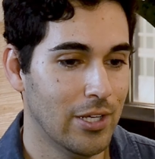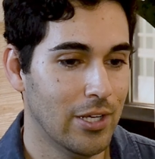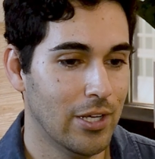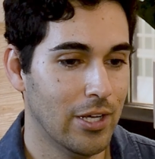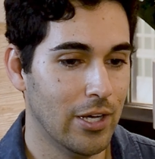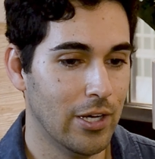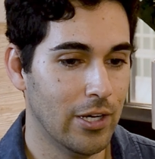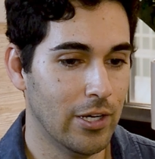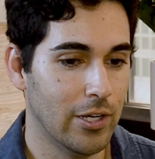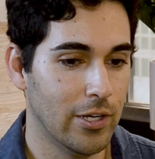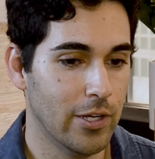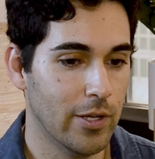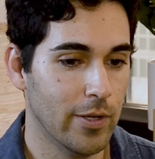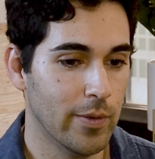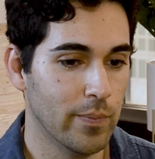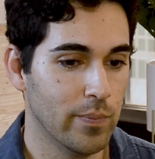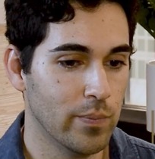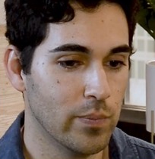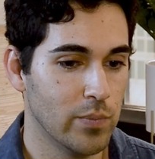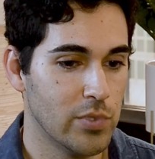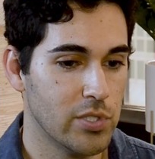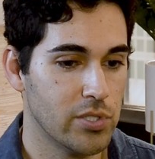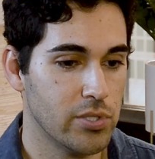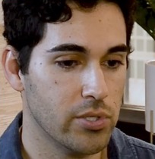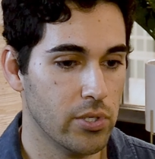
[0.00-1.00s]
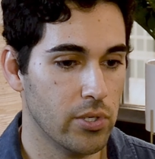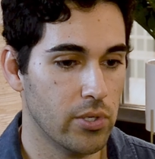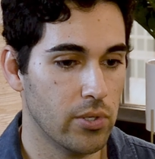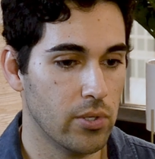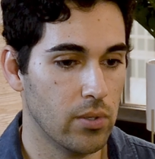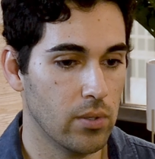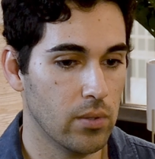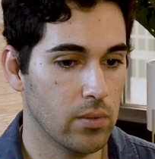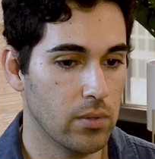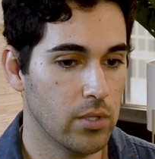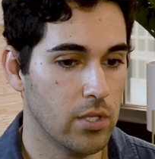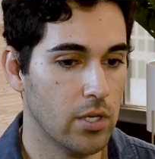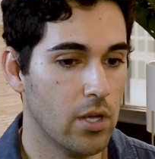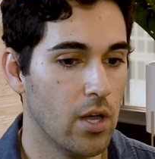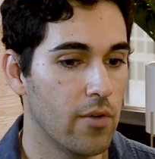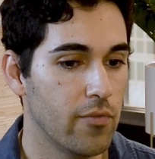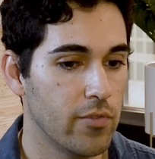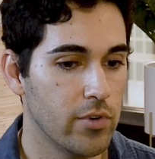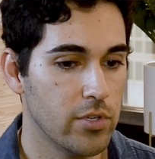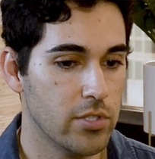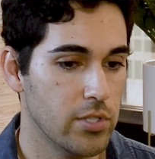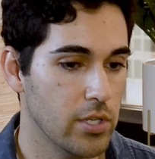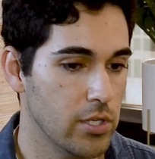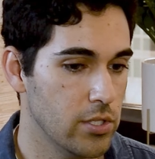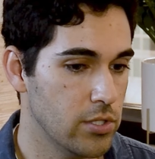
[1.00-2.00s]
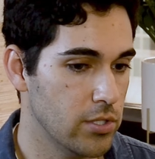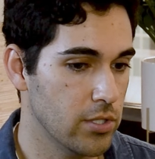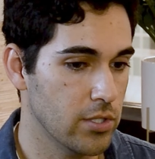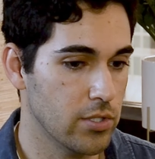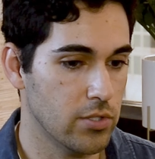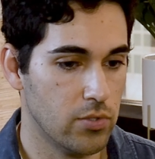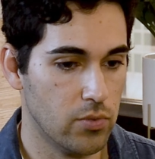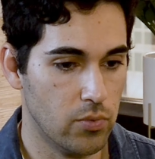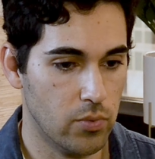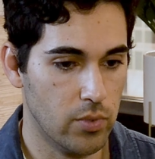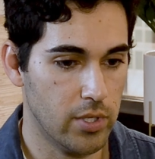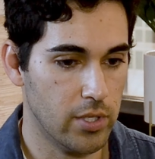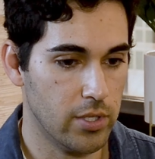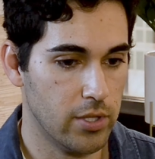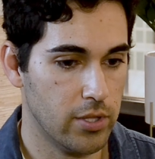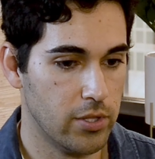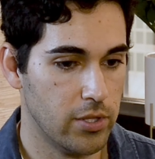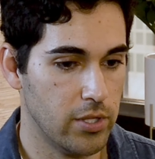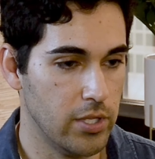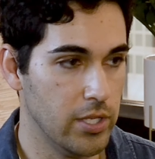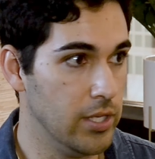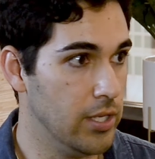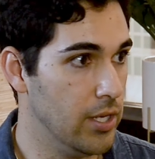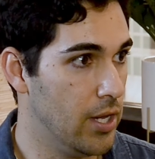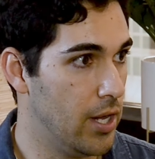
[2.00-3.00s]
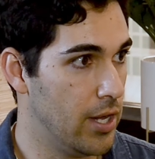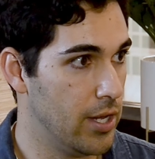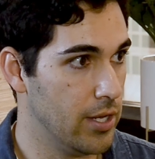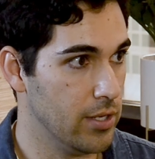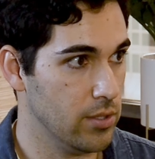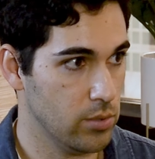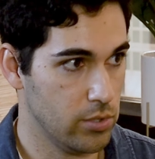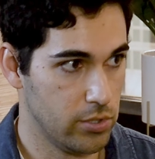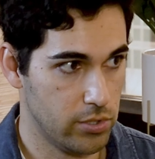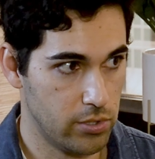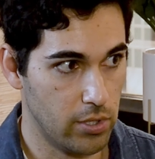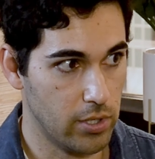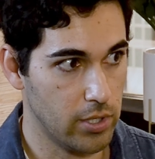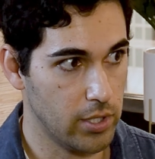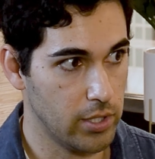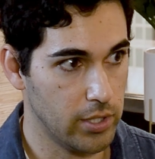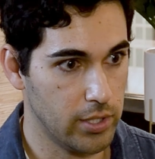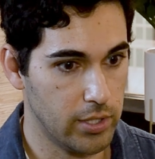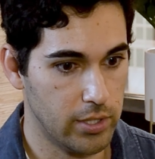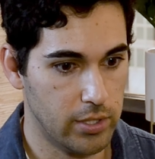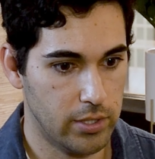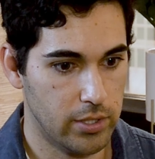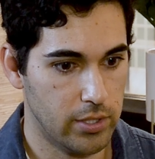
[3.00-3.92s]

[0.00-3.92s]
So the conversations with EI started